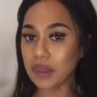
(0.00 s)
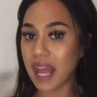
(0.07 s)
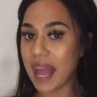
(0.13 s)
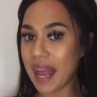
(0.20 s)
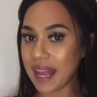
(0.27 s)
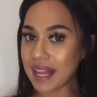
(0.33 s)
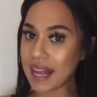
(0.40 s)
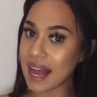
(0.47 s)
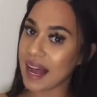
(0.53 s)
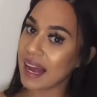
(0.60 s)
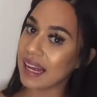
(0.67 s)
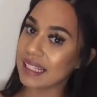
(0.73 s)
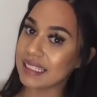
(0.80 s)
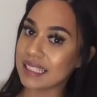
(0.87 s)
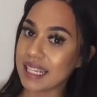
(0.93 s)
Hey
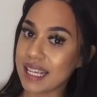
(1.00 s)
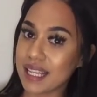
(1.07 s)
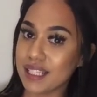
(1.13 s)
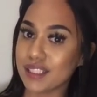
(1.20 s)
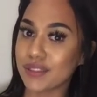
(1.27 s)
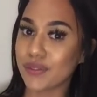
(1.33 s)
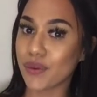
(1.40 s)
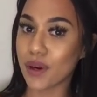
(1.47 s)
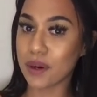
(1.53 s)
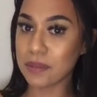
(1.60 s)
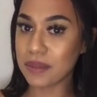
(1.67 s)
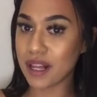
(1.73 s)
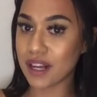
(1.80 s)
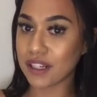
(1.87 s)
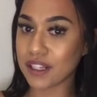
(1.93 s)
guys, it is Juan
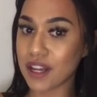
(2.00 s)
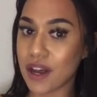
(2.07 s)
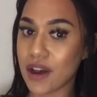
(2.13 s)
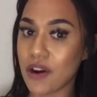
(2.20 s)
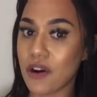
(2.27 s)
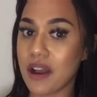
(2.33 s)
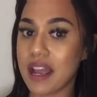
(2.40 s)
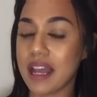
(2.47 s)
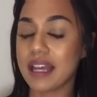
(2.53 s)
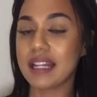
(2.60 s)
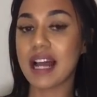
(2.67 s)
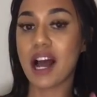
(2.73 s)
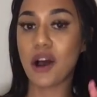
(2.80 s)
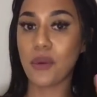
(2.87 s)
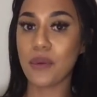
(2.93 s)
Blanco, and
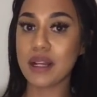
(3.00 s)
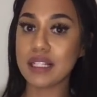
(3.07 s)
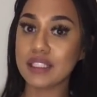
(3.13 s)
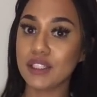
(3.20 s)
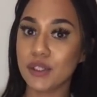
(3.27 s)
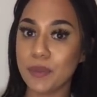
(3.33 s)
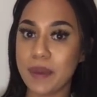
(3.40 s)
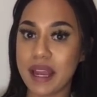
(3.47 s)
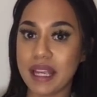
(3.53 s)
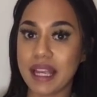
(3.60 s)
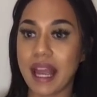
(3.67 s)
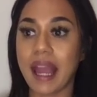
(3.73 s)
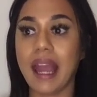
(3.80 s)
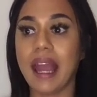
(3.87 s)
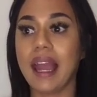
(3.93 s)
I wanted to make
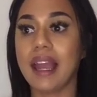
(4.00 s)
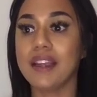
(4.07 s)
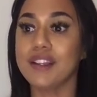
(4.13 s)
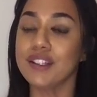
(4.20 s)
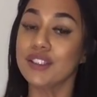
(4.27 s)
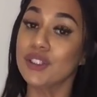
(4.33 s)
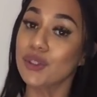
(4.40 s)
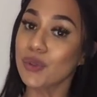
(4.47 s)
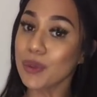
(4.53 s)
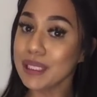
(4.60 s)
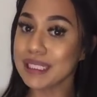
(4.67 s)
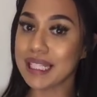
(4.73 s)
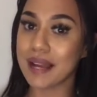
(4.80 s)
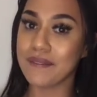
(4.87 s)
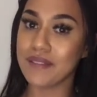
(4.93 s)
a story
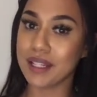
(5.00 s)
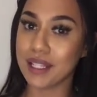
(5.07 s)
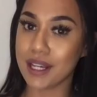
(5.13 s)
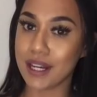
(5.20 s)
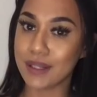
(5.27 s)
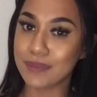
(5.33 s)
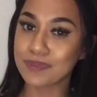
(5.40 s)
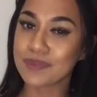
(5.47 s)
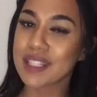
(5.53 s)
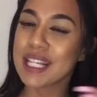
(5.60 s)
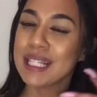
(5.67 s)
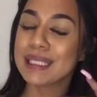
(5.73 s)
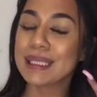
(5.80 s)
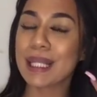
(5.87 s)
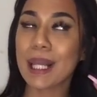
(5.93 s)
time video
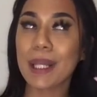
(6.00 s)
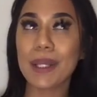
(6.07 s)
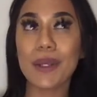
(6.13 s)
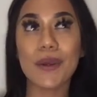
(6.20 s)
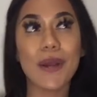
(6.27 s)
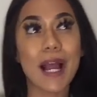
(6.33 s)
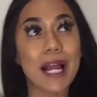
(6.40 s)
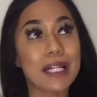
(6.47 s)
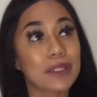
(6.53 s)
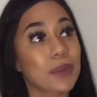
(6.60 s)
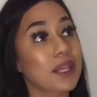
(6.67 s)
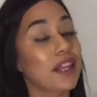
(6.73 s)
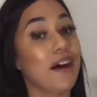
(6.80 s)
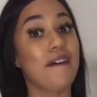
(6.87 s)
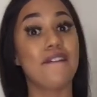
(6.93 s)
telling you guys
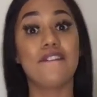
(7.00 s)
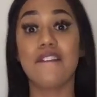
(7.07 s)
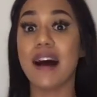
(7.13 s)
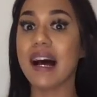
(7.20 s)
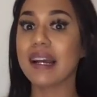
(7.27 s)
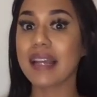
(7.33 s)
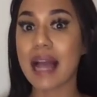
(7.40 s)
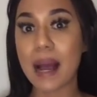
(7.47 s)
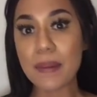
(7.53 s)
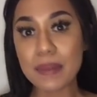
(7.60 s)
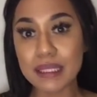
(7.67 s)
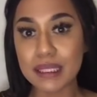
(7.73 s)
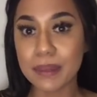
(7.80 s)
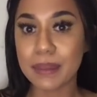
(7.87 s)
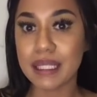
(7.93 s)
what the fuck
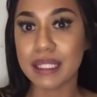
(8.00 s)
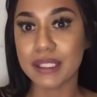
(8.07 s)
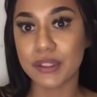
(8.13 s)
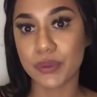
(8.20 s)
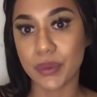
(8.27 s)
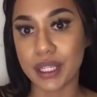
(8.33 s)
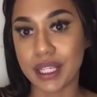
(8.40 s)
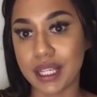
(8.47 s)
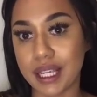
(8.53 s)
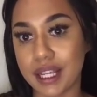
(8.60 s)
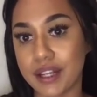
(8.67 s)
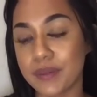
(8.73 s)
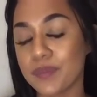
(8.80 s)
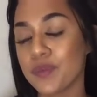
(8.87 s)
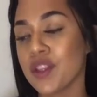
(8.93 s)
happened to me this
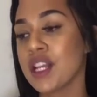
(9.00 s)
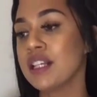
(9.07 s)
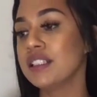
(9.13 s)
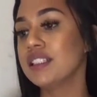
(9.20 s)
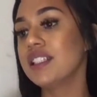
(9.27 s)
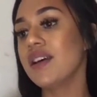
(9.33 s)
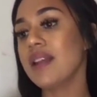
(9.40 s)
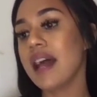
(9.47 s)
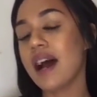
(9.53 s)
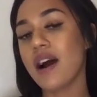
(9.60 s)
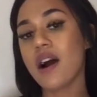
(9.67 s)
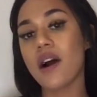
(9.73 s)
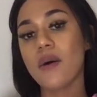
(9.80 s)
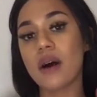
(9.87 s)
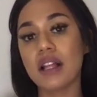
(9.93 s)
weekend. So
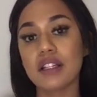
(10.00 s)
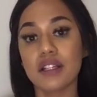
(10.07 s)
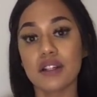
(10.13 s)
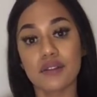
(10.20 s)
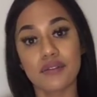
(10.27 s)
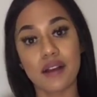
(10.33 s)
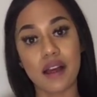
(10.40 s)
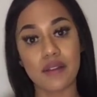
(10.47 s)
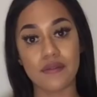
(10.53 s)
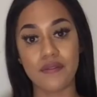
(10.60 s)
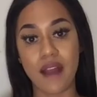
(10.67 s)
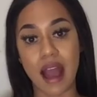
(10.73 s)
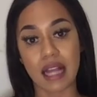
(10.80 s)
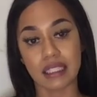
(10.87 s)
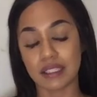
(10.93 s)
now, a little fun
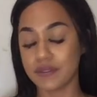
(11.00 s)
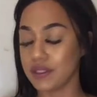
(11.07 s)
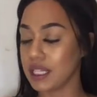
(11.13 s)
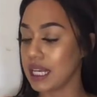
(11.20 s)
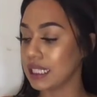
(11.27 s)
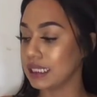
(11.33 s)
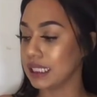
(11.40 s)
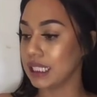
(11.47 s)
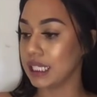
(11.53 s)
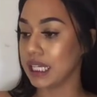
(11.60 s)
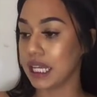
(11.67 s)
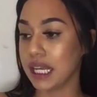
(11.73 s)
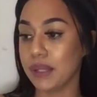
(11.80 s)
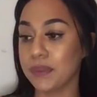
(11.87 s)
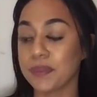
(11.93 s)
fact if you guys
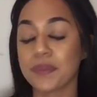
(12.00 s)
didn't know.